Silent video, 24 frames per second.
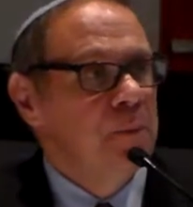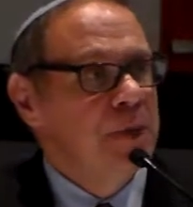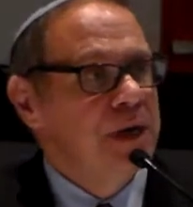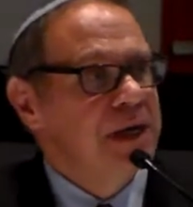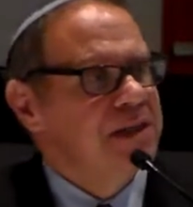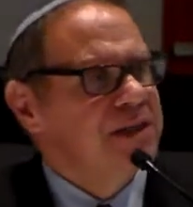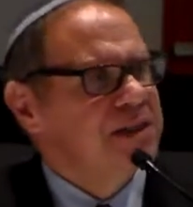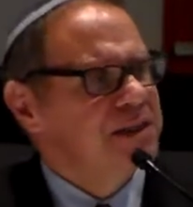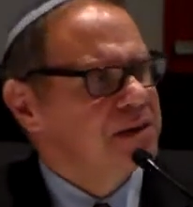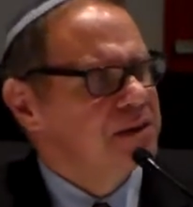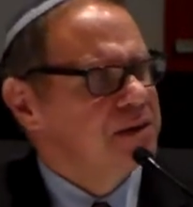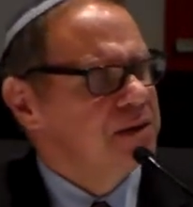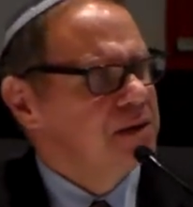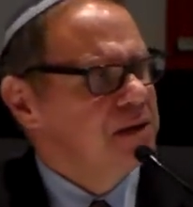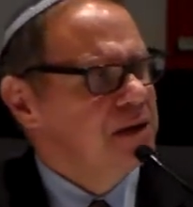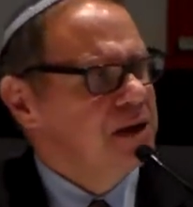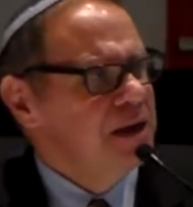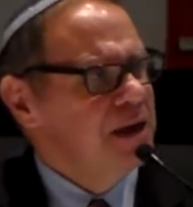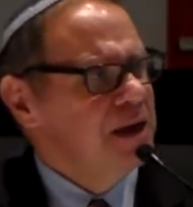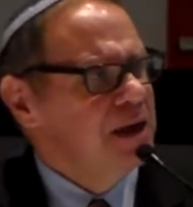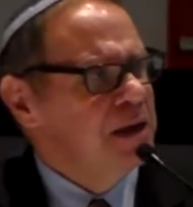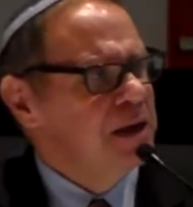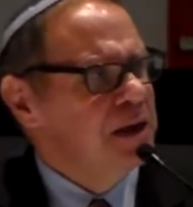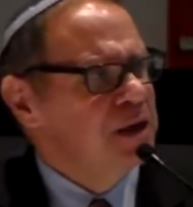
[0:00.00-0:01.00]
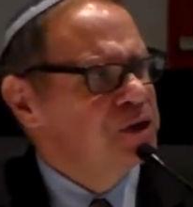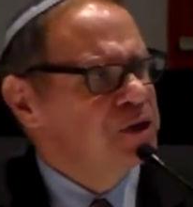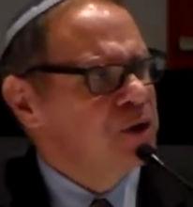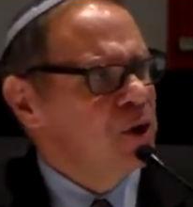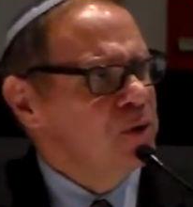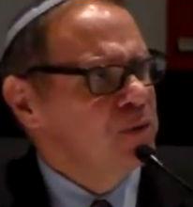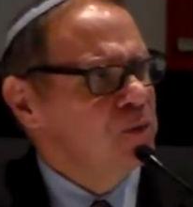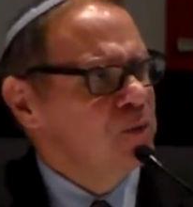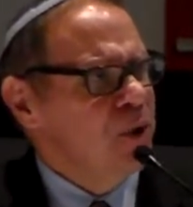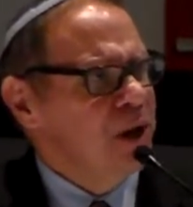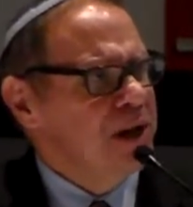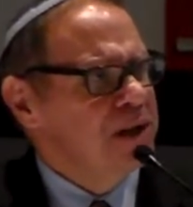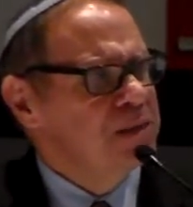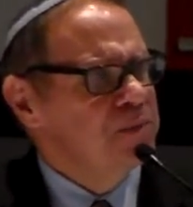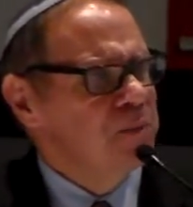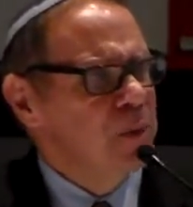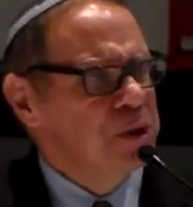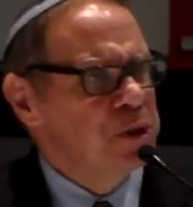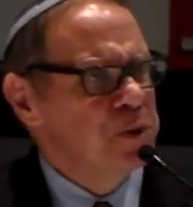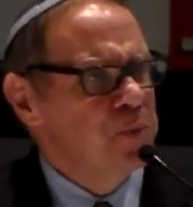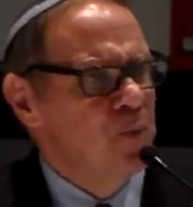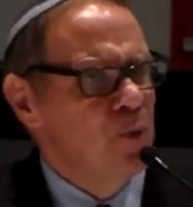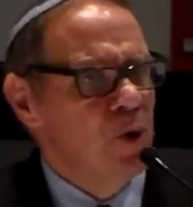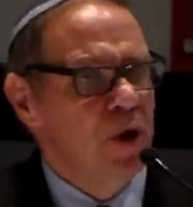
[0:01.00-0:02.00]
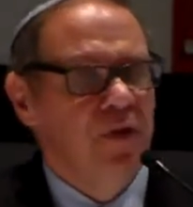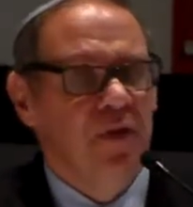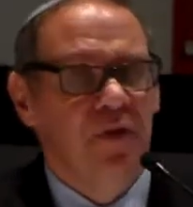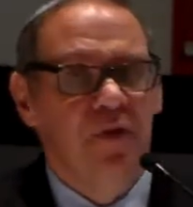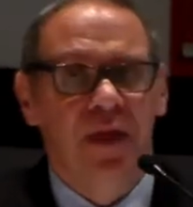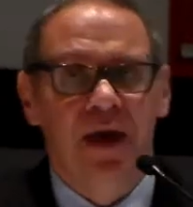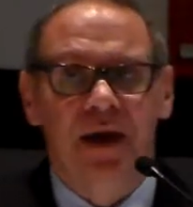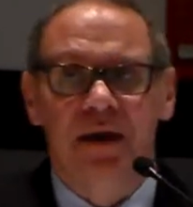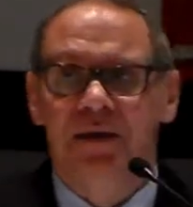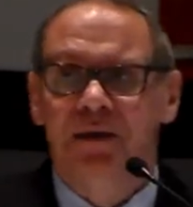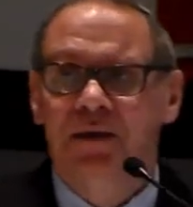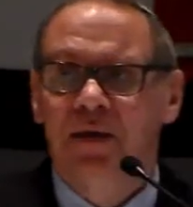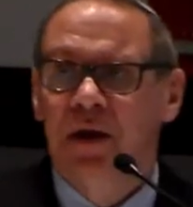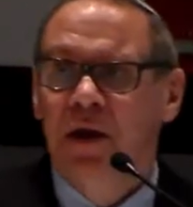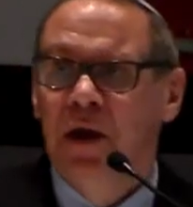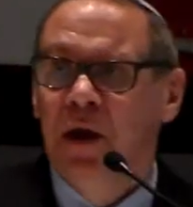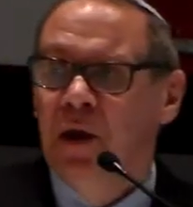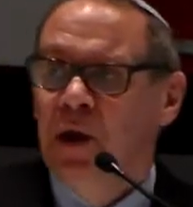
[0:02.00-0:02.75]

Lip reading: But it's, in certain ways, much more than that.